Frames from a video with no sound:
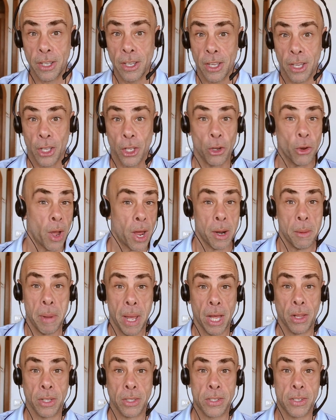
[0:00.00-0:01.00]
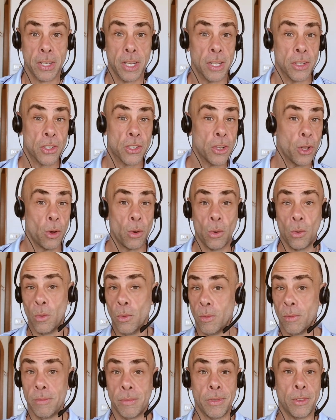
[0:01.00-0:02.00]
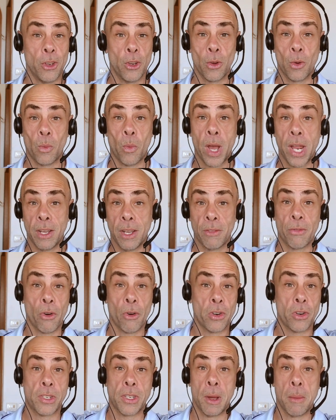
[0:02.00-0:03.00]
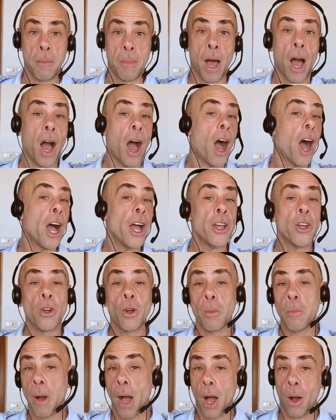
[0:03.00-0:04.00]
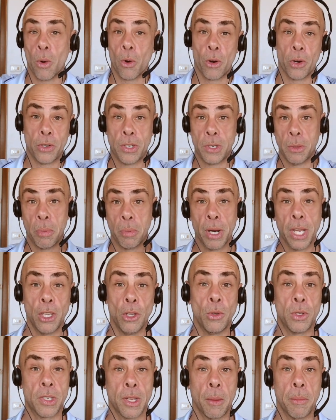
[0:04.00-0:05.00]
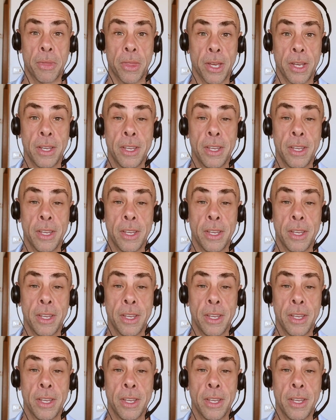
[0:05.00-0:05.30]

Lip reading: you're out of balance, and so you're waiting for some higher power to bring you something.